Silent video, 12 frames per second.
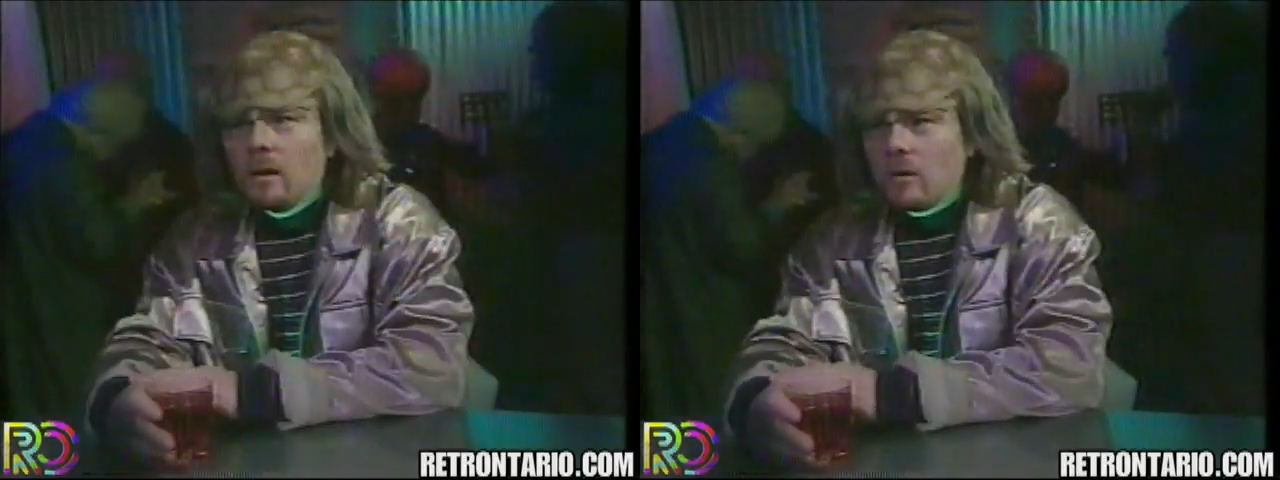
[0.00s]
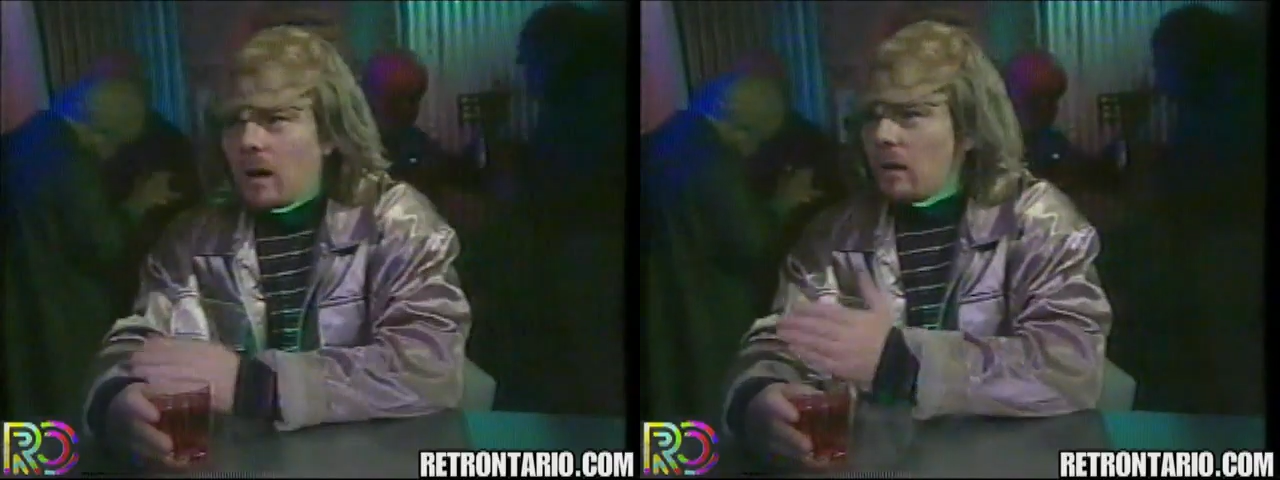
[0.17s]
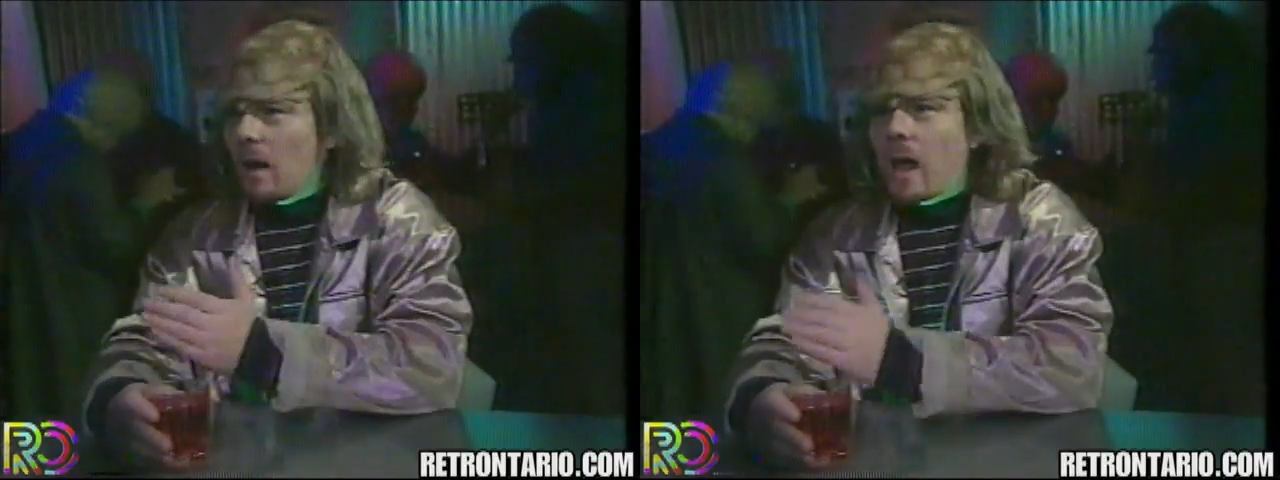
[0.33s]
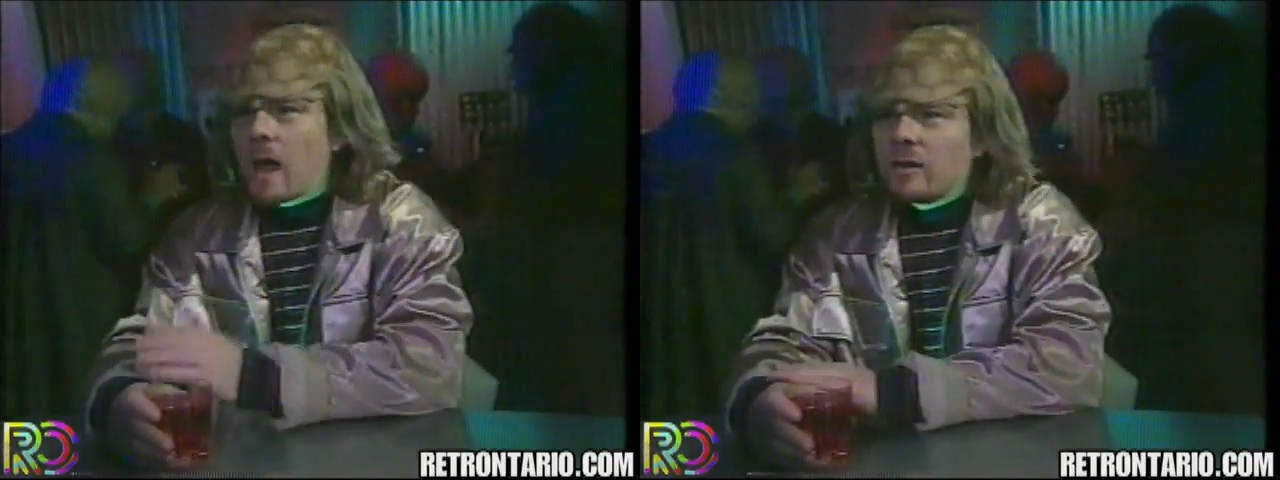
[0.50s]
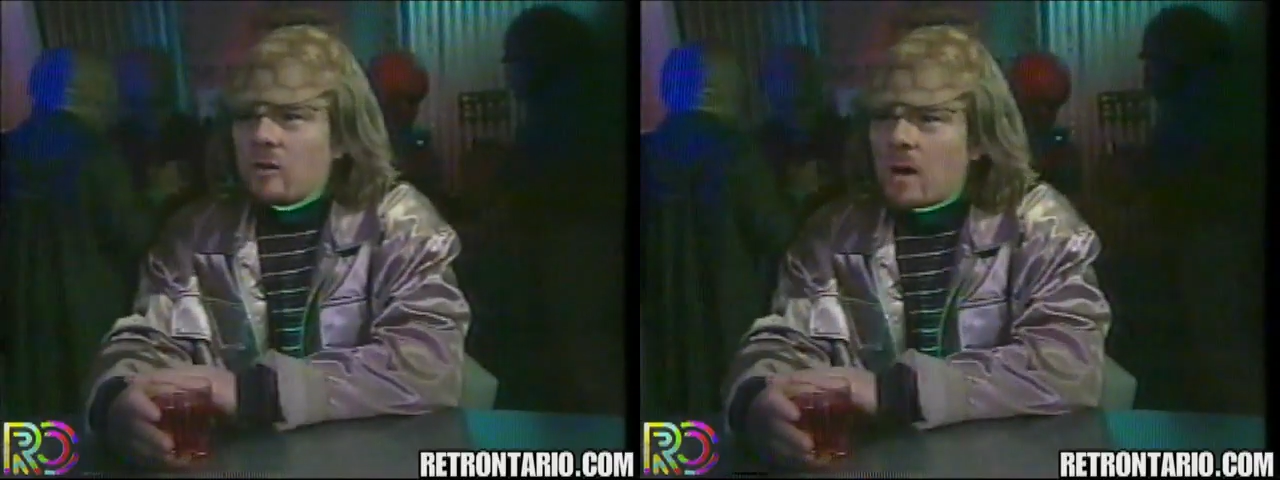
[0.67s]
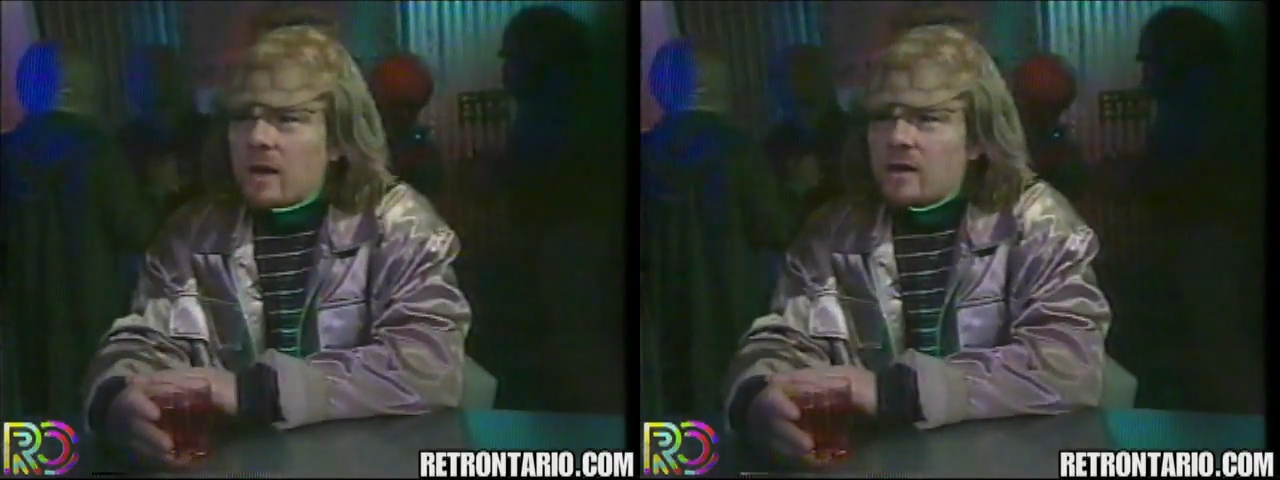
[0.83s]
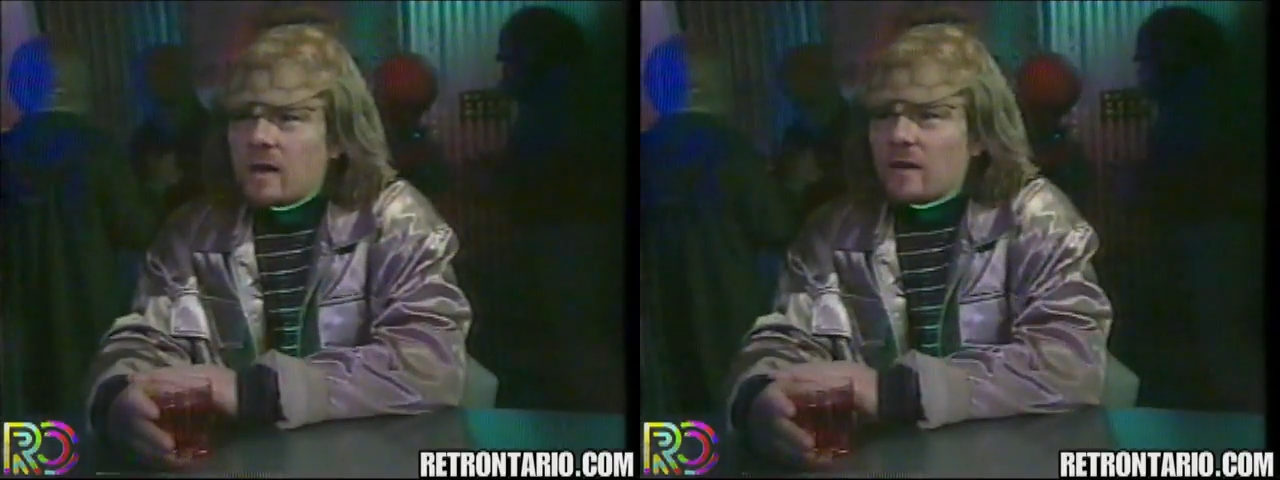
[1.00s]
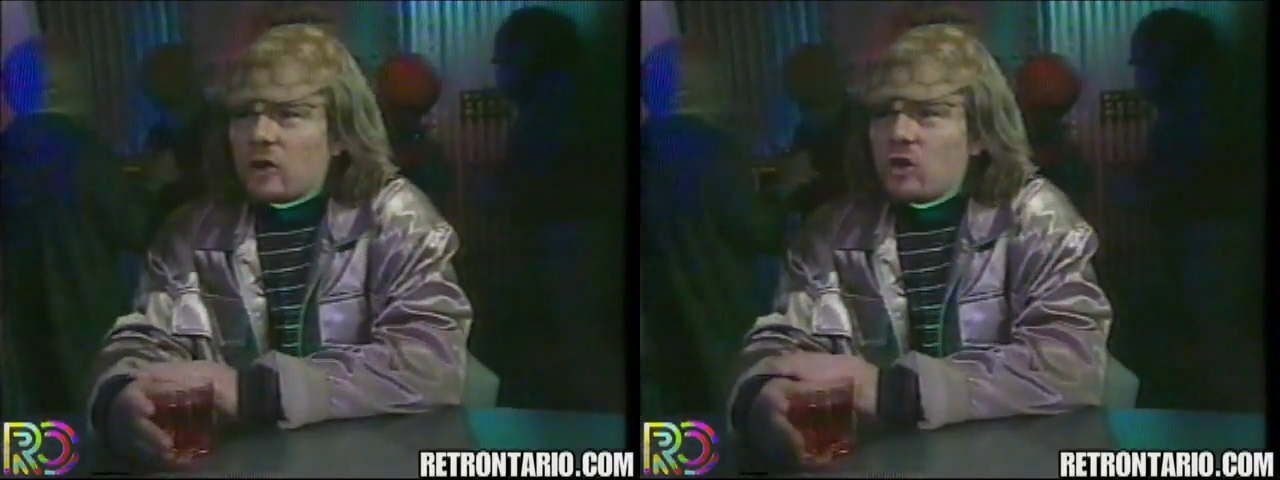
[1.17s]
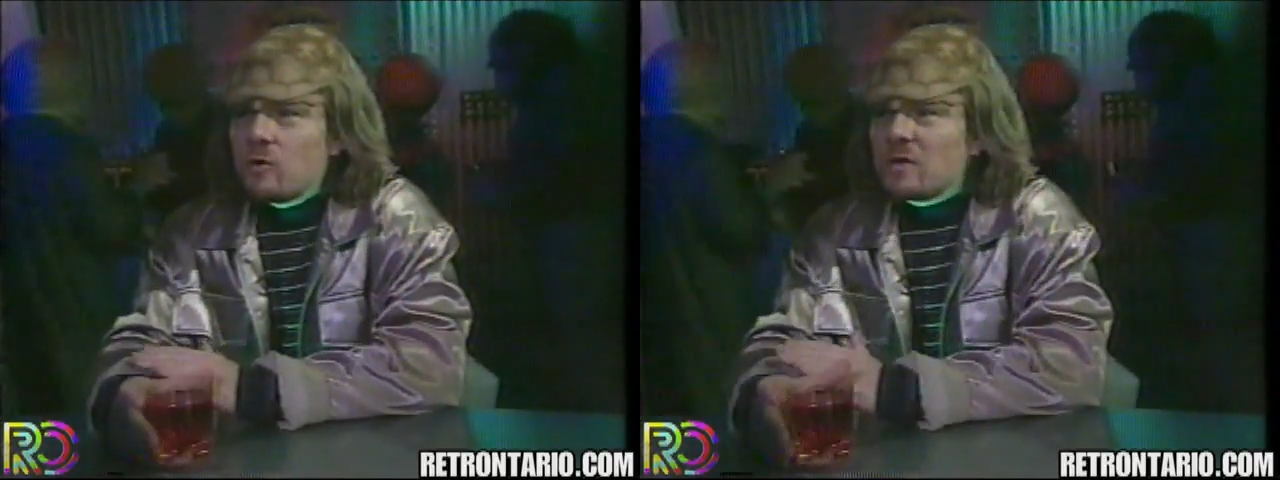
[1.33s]
Well, I had no idea
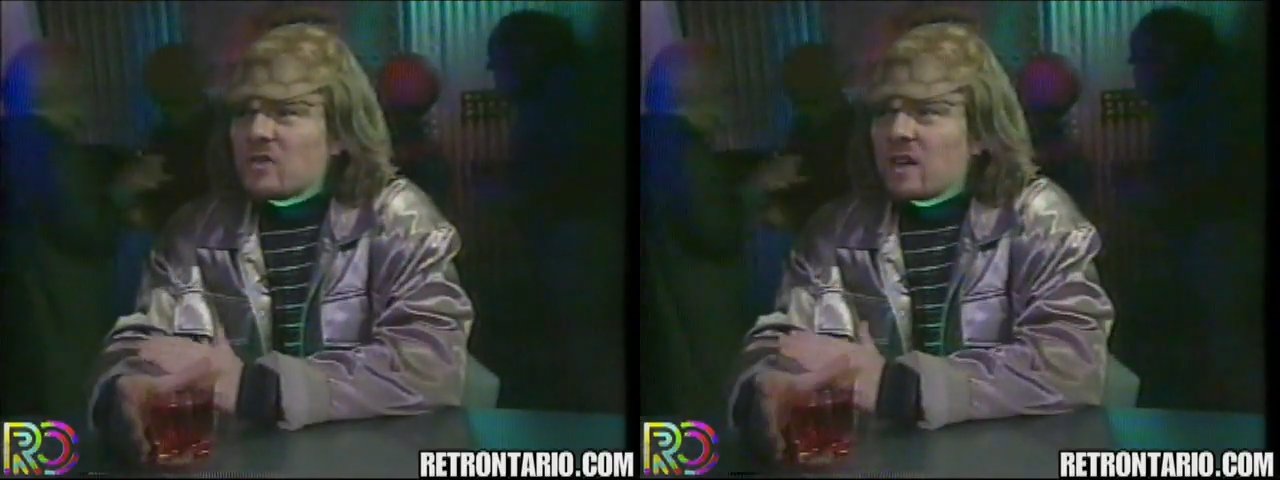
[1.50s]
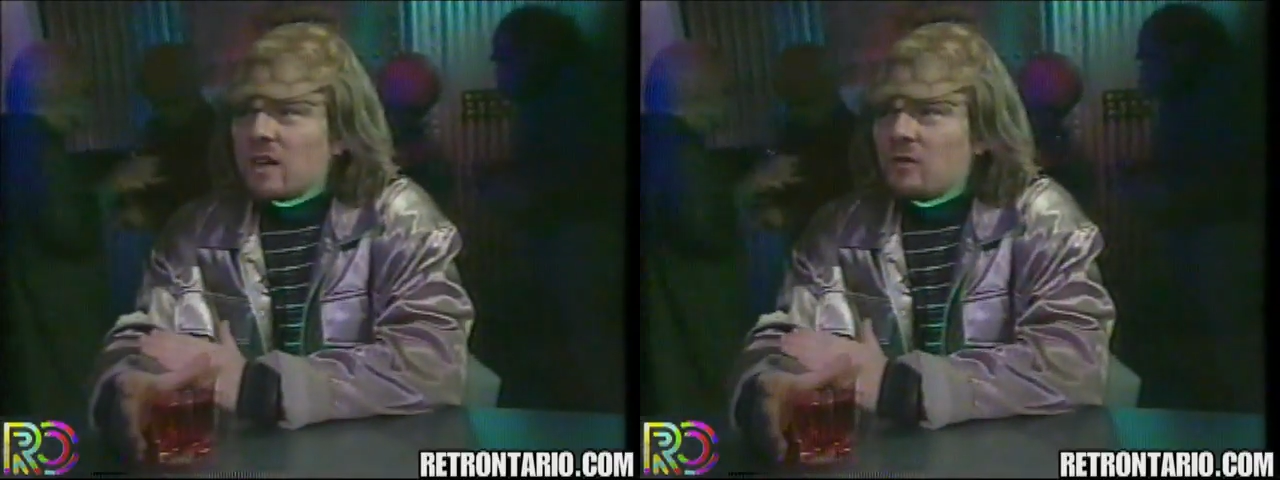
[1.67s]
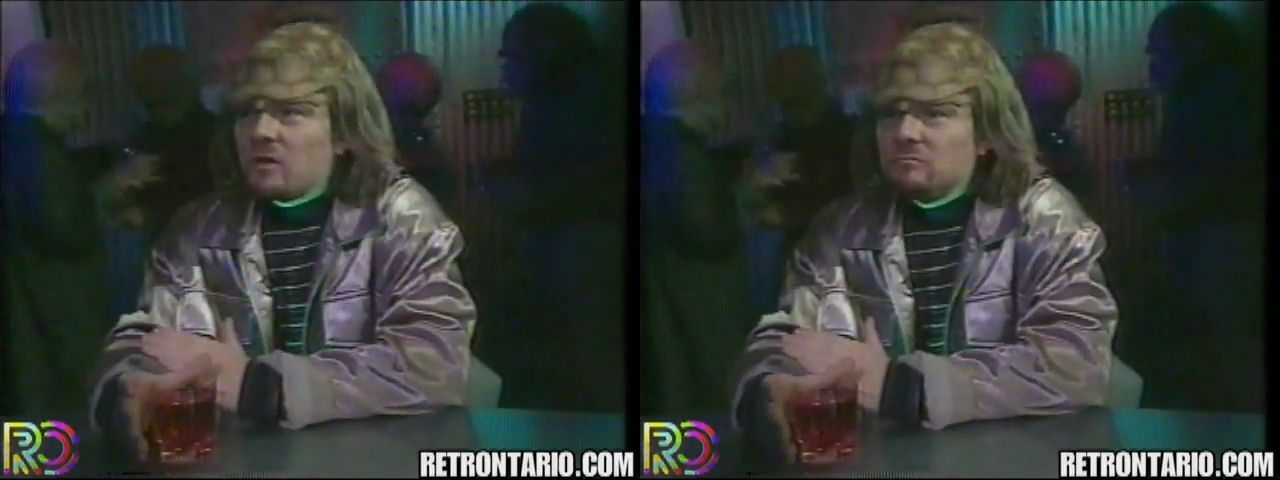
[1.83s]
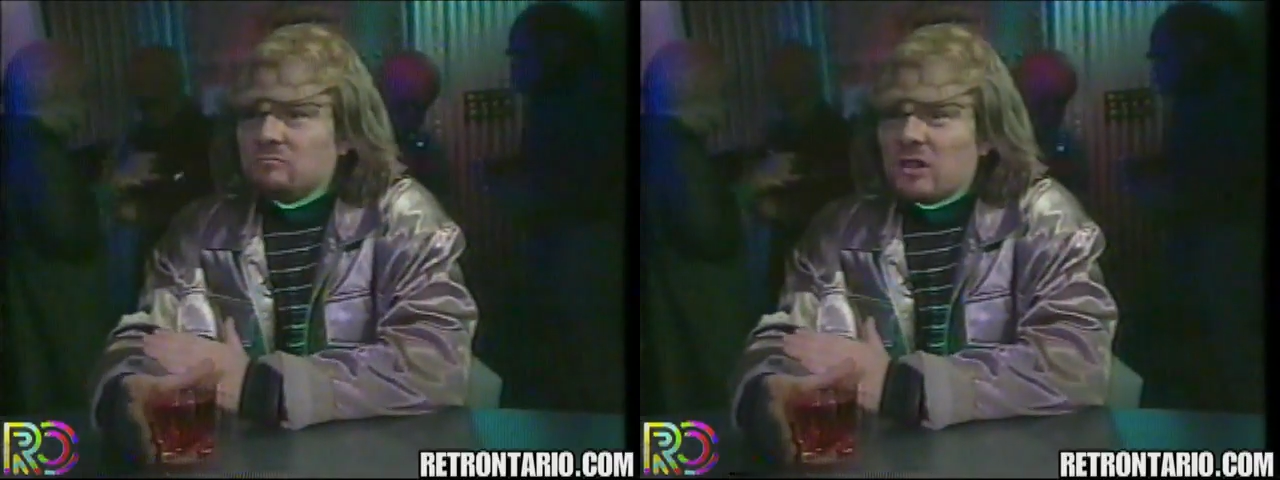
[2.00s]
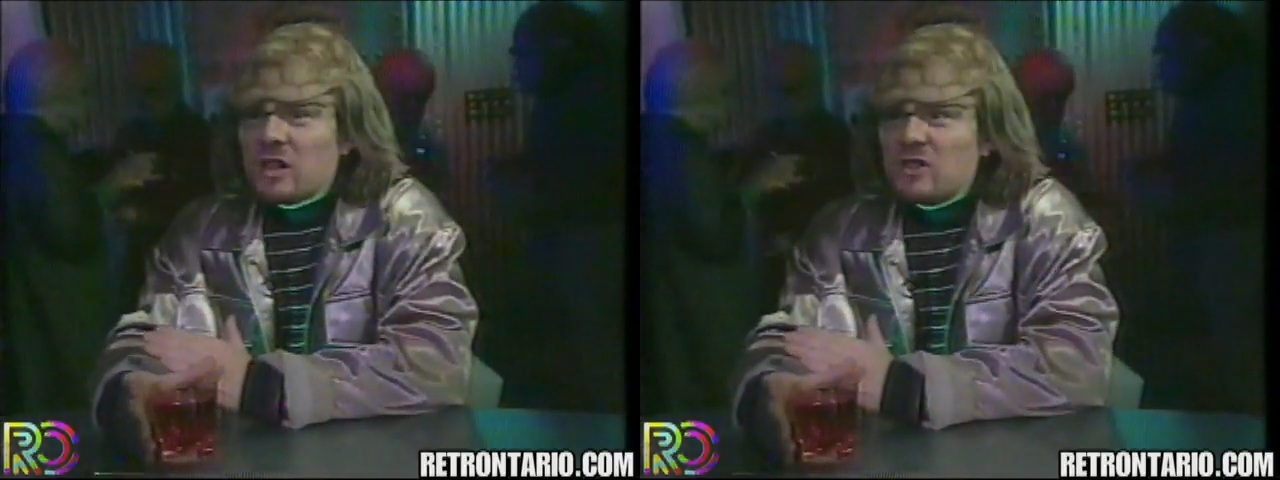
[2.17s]
that humans had even